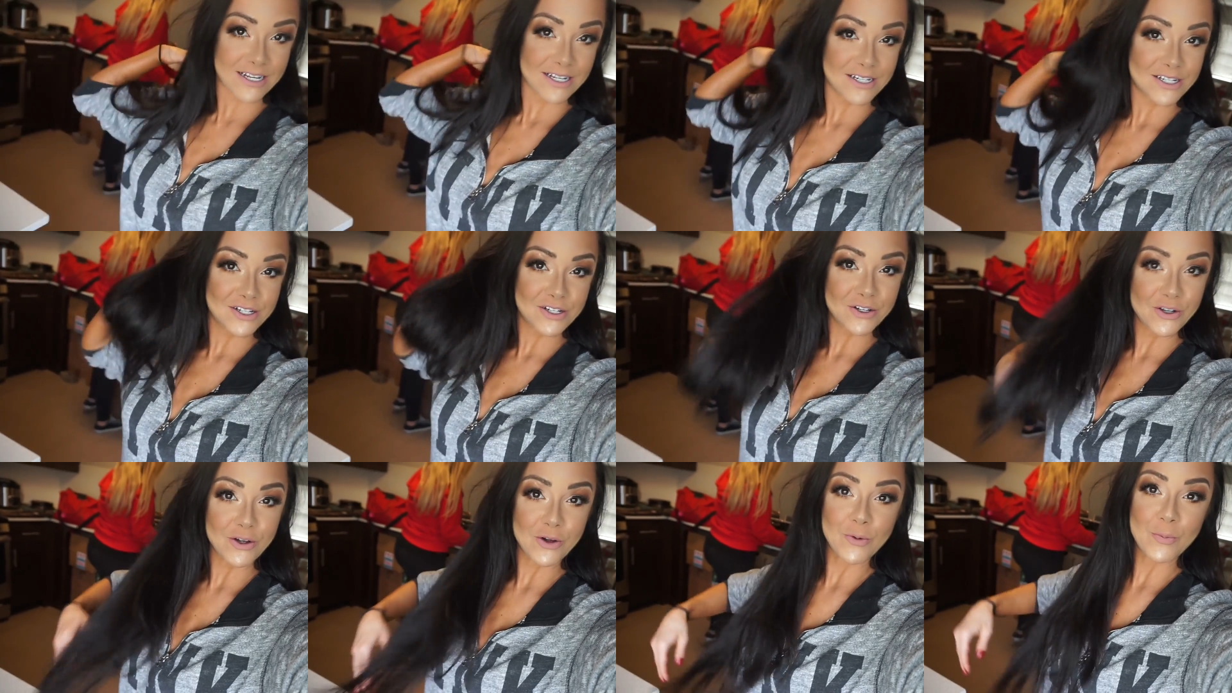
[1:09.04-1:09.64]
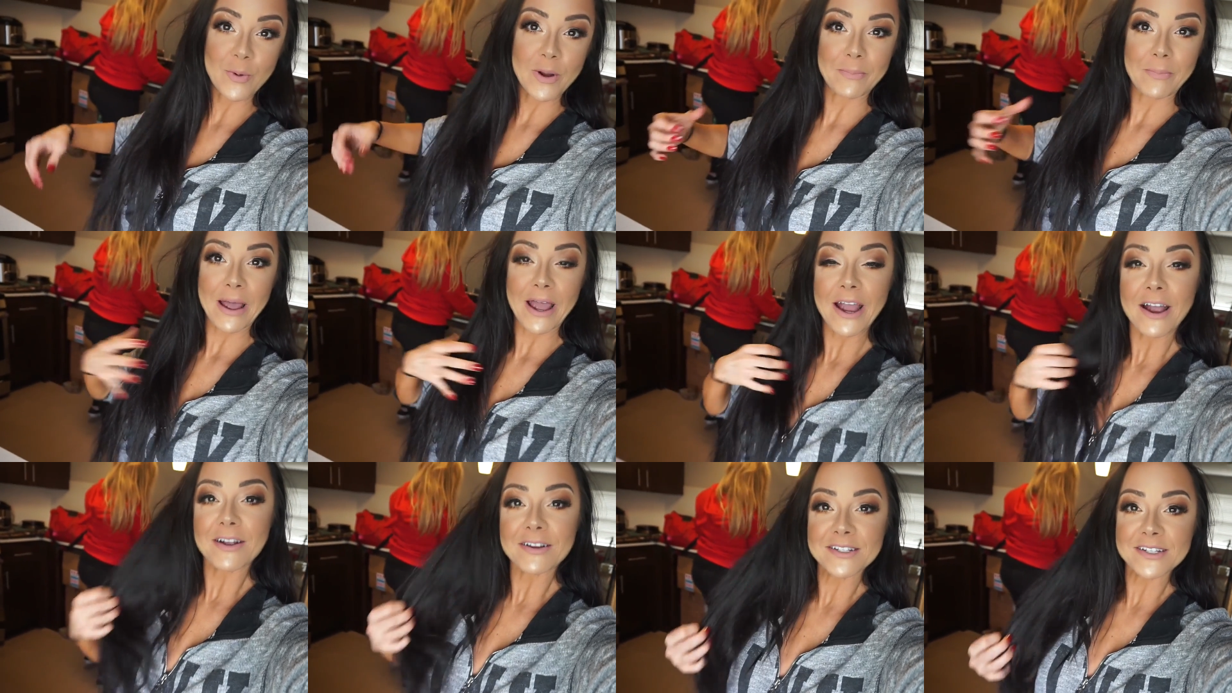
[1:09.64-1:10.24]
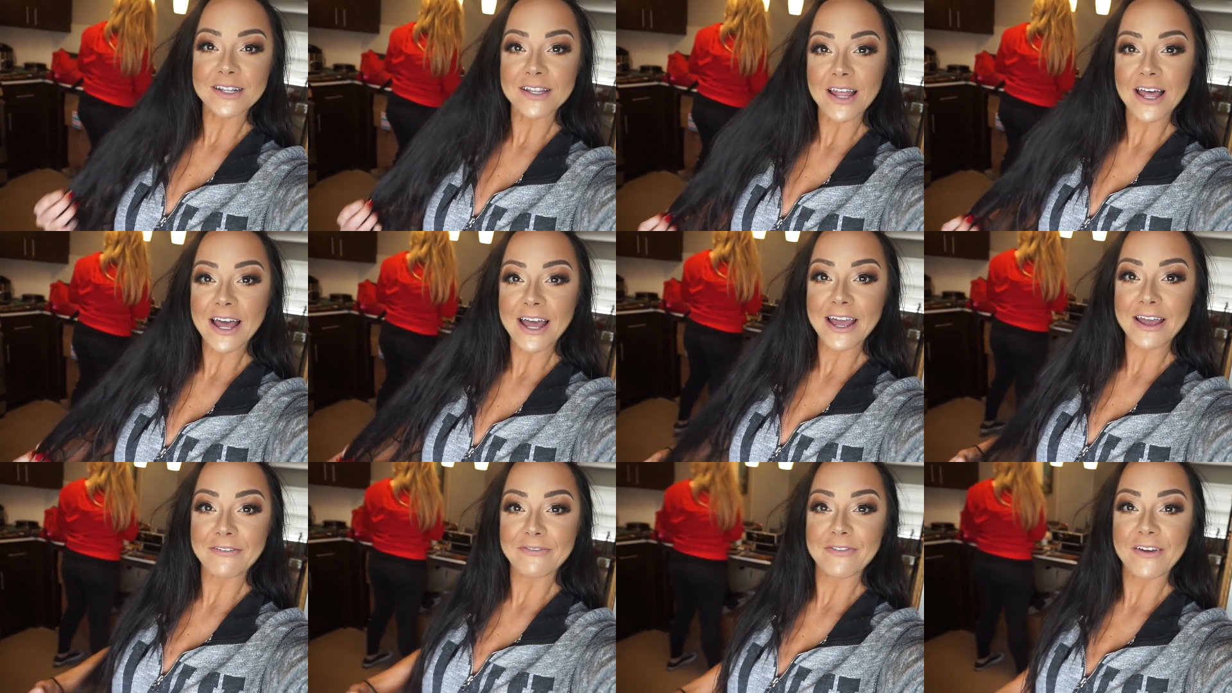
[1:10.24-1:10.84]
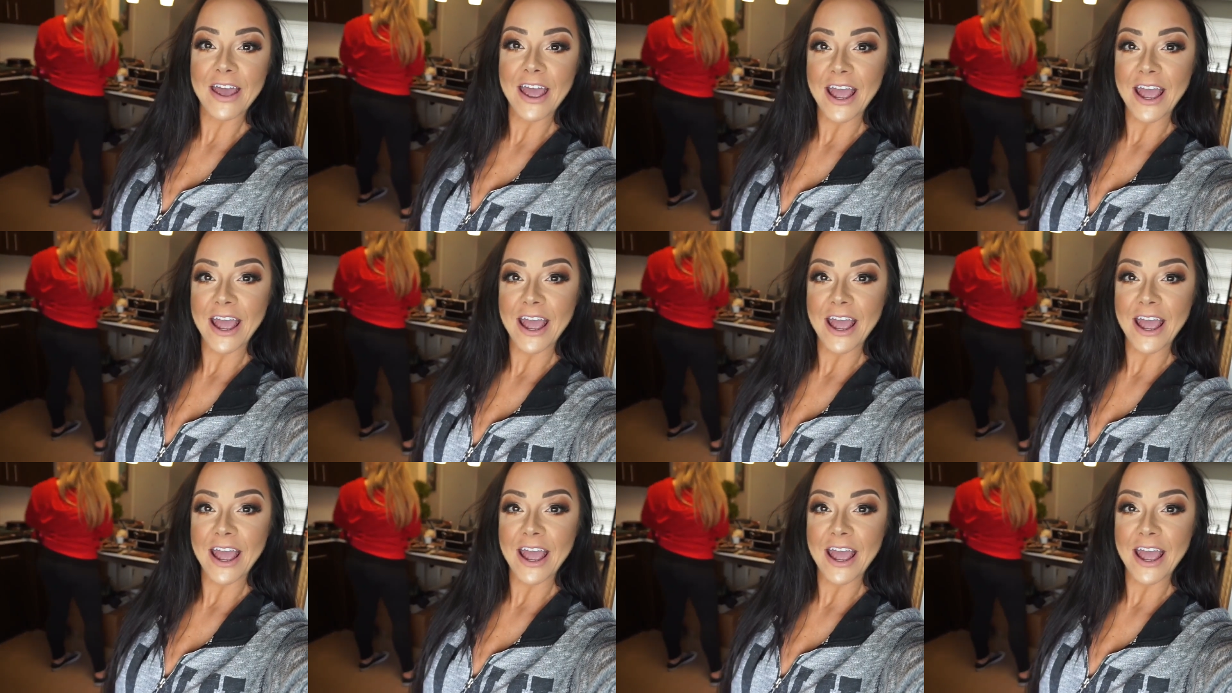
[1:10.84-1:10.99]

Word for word: need to bring my hair to life